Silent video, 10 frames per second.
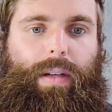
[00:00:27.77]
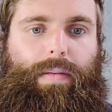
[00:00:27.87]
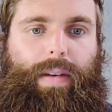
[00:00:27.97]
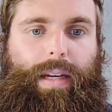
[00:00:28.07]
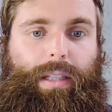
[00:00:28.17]
of
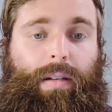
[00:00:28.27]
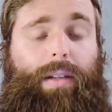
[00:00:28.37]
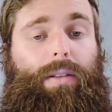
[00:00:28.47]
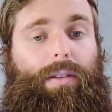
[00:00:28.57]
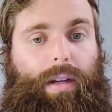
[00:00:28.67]
a
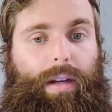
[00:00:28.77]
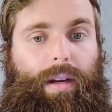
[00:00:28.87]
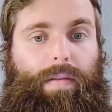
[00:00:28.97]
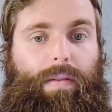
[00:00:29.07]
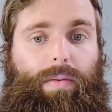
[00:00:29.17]
histological study
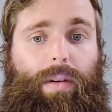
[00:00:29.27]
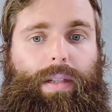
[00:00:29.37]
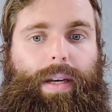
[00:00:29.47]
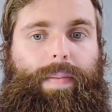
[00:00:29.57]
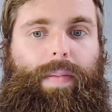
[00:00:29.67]
of the
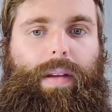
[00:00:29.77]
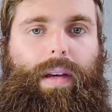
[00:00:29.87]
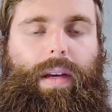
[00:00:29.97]
foreskin.